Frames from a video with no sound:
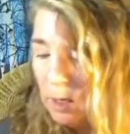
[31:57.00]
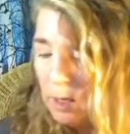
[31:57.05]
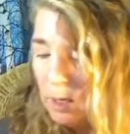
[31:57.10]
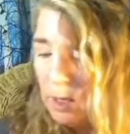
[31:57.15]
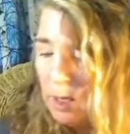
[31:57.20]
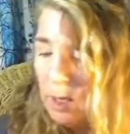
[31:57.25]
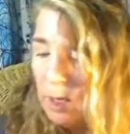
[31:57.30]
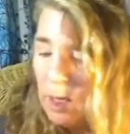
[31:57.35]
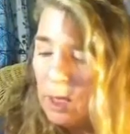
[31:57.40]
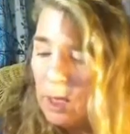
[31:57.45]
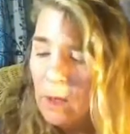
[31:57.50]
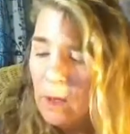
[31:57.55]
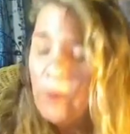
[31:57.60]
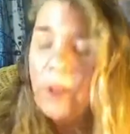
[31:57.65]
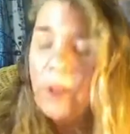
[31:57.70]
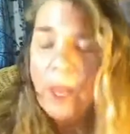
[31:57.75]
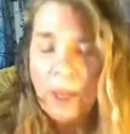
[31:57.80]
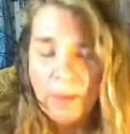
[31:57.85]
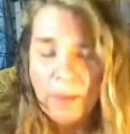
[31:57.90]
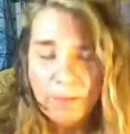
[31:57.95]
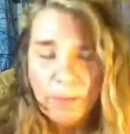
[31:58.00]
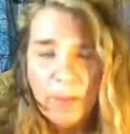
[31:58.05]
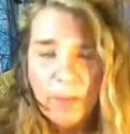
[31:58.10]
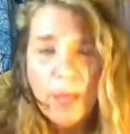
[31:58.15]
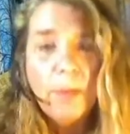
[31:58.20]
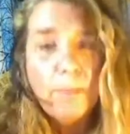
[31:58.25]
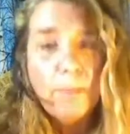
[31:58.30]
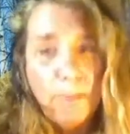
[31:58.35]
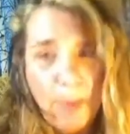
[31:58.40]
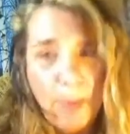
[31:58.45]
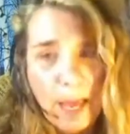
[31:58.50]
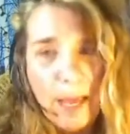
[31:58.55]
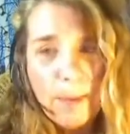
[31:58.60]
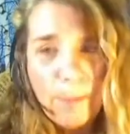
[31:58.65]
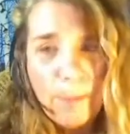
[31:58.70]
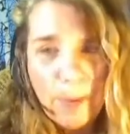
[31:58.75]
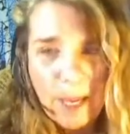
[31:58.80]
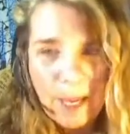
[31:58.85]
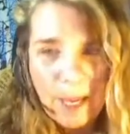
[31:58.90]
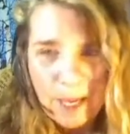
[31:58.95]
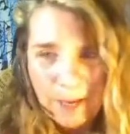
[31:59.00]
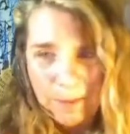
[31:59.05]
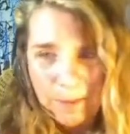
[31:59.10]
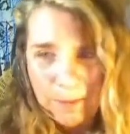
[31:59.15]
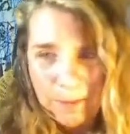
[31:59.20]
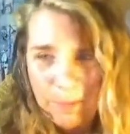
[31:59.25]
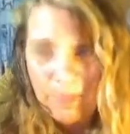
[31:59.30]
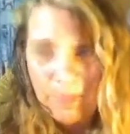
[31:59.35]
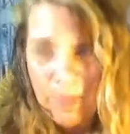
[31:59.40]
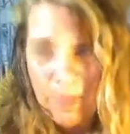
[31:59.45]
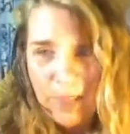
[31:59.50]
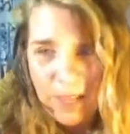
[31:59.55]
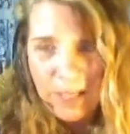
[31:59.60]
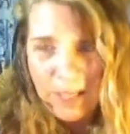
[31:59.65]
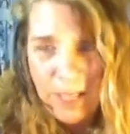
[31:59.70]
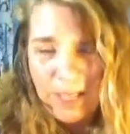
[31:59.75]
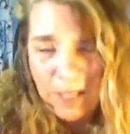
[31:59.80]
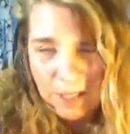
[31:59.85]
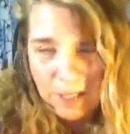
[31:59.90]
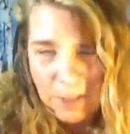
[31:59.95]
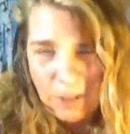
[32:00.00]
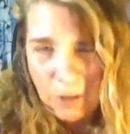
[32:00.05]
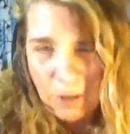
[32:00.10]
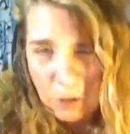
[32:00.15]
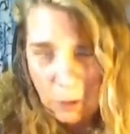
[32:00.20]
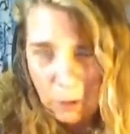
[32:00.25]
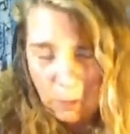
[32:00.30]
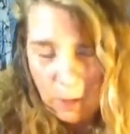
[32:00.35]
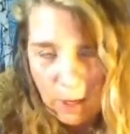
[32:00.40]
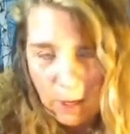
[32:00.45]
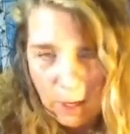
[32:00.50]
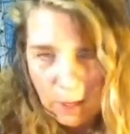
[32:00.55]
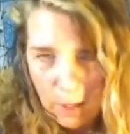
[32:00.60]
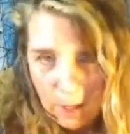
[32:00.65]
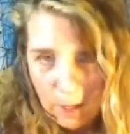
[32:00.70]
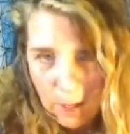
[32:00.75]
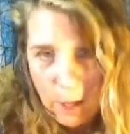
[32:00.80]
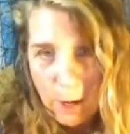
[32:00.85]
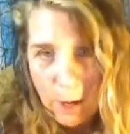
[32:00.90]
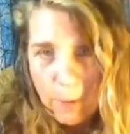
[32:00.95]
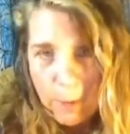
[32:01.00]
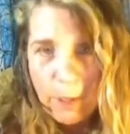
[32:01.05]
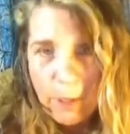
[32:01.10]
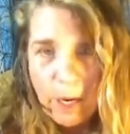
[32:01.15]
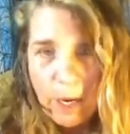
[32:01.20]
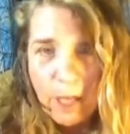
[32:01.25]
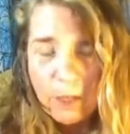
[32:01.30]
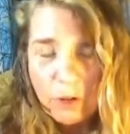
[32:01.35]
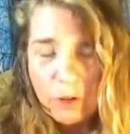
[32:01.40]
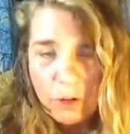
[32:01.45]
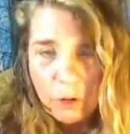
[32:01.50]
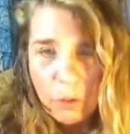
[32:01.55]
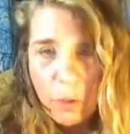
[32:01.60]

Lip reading: Okay, it may be that it is Turi, but I do want to